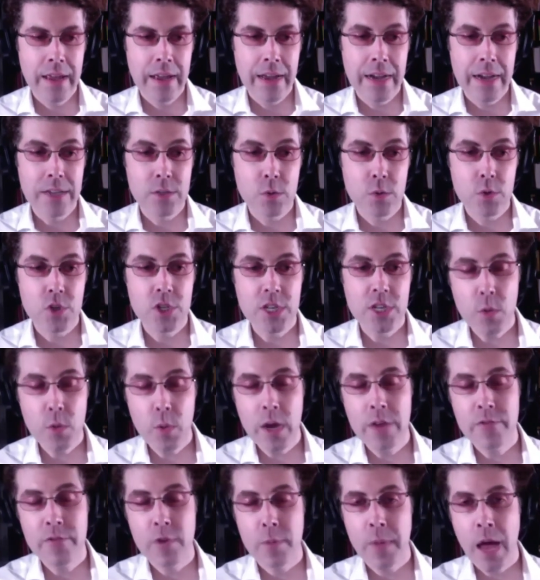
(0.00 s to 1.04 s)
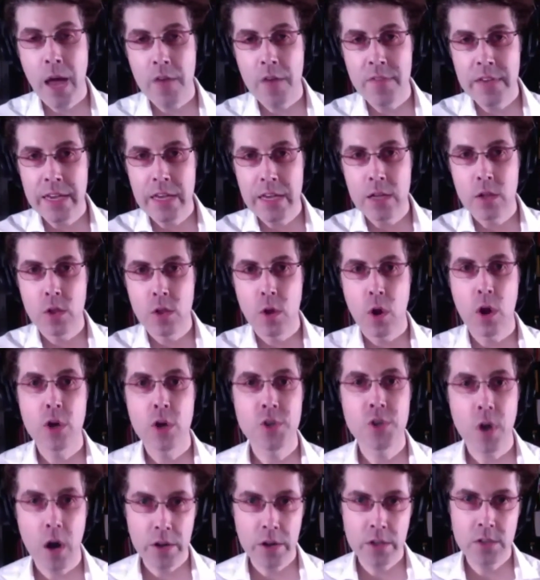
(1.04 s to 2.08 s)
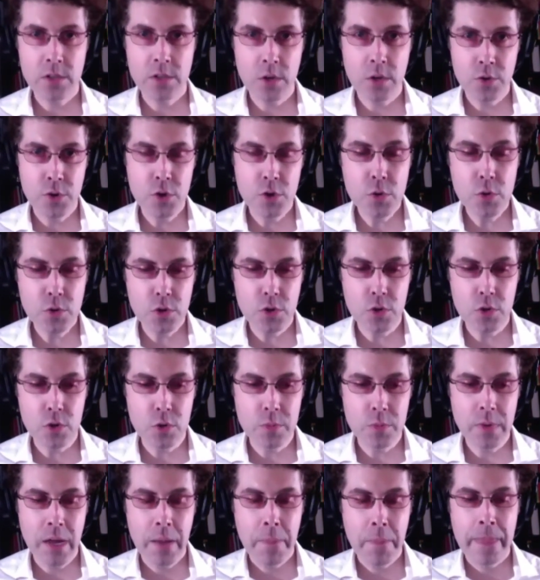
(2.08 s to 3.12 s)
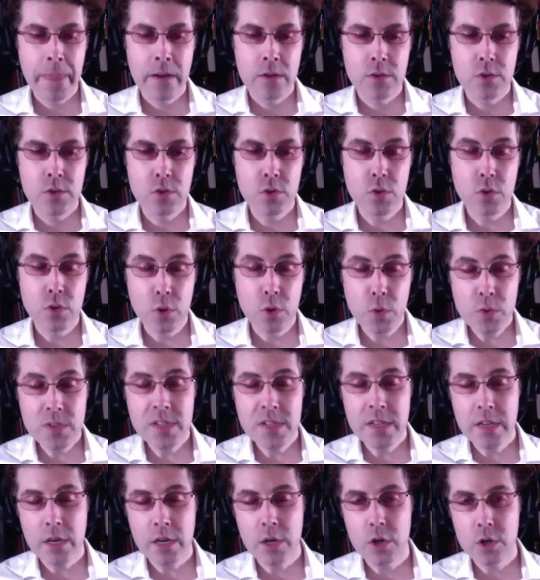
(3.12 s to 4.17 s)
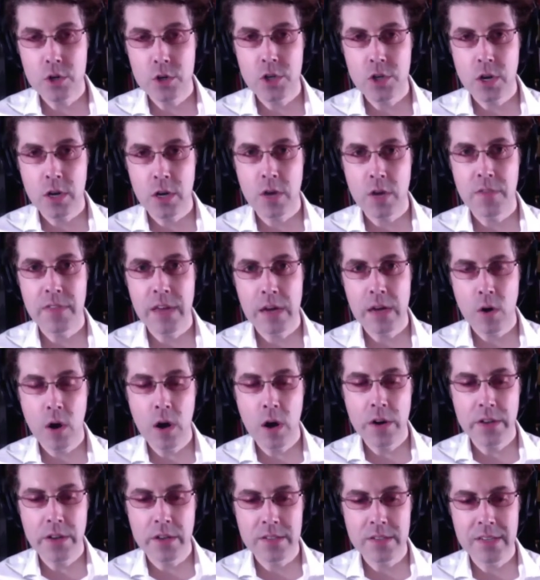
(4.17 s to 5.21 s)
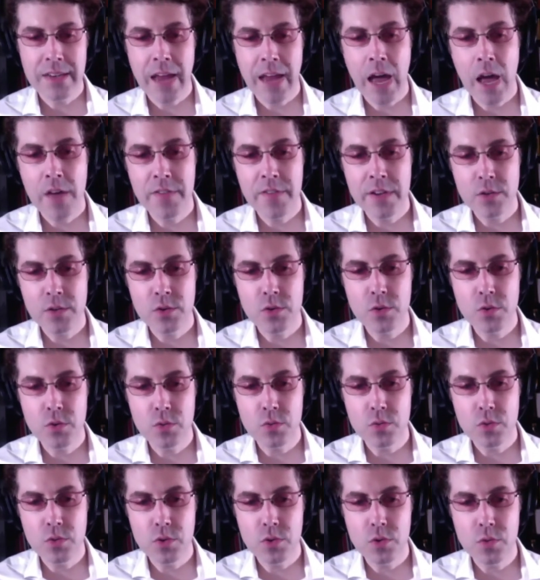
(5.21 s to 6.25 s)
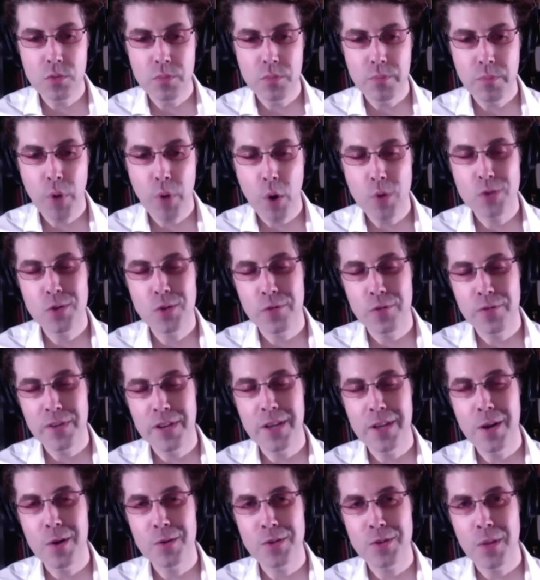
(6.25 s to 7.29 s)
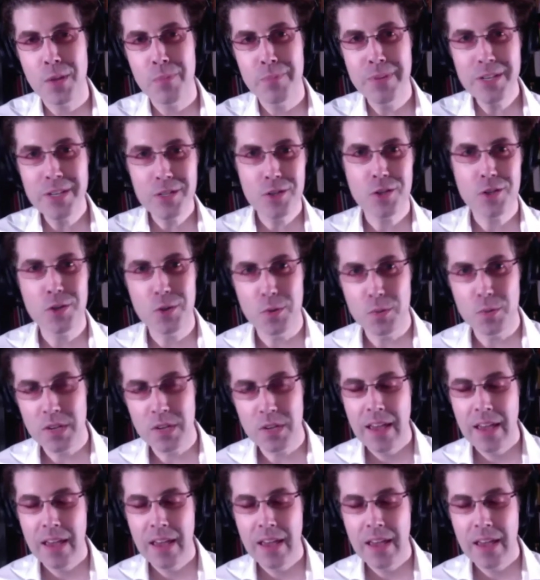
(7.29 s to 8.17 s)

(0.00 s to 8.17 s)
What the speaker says: And so she went from having a large audience on YouTube to losing a good chunk of that audience and having to post her videos on BitChute.